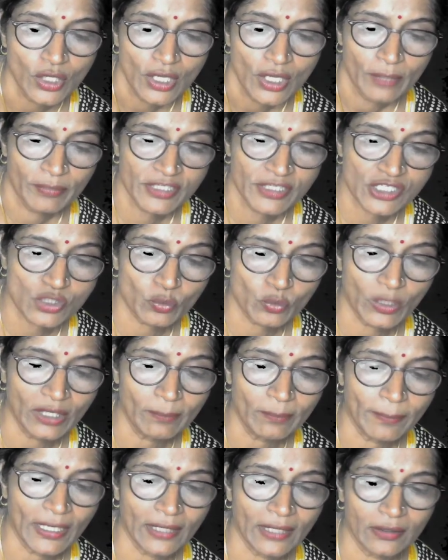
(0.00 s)
Means one
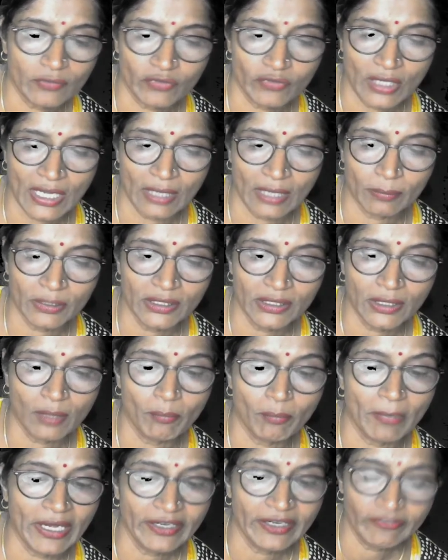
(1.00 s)
part of carbon
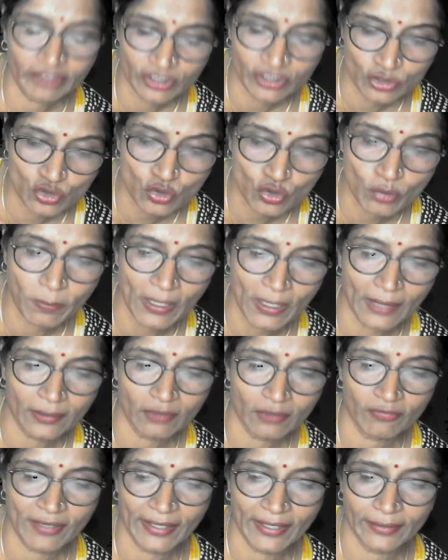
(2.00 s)
combined with two part of
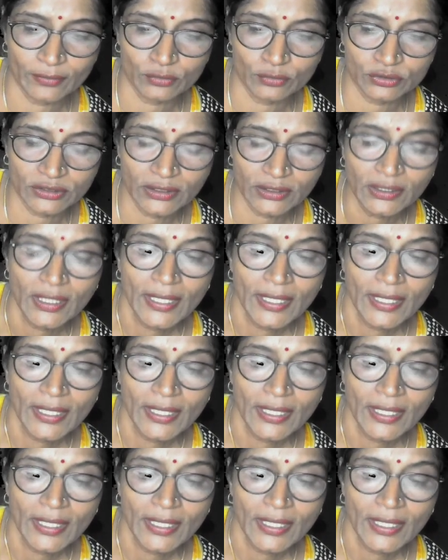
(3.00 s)
hydrogen